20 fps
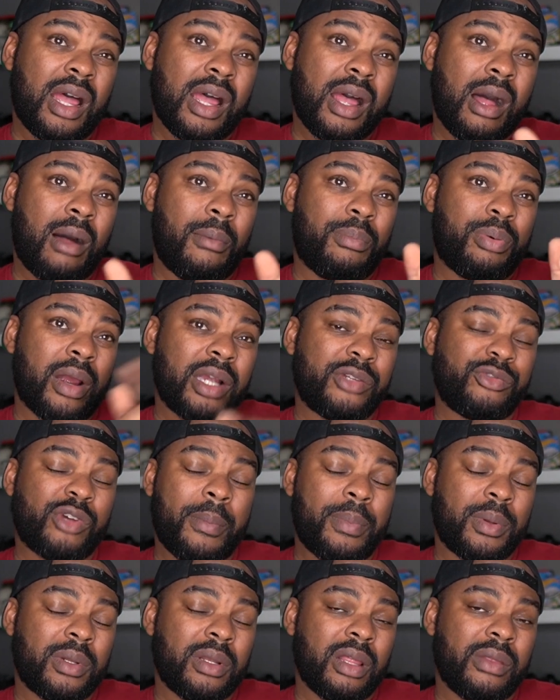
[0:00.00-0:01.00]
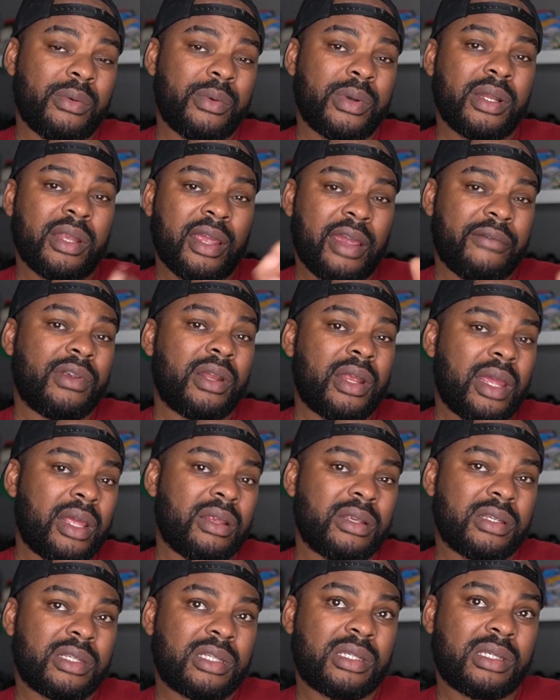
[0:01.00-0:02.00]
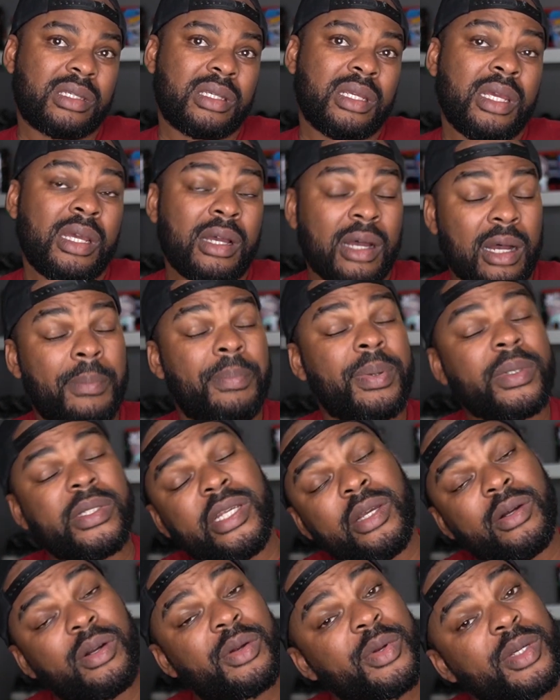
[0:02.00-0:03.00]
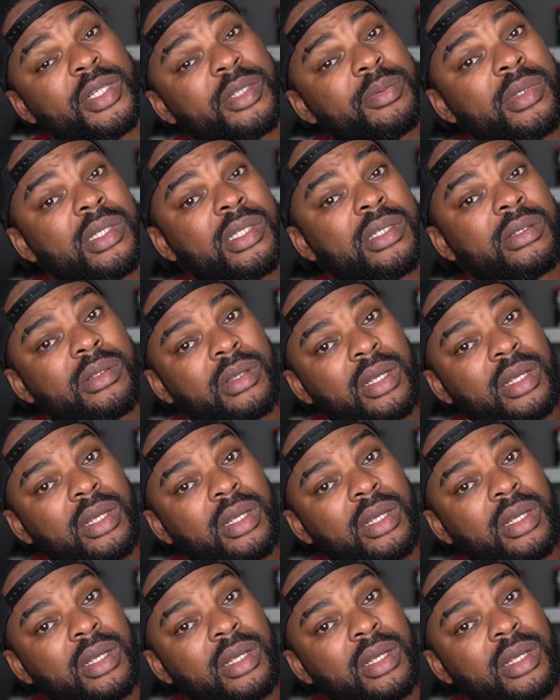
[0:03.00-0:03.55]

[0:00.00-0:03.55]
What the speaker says: I'll probably drop another one every day this up until Christmas.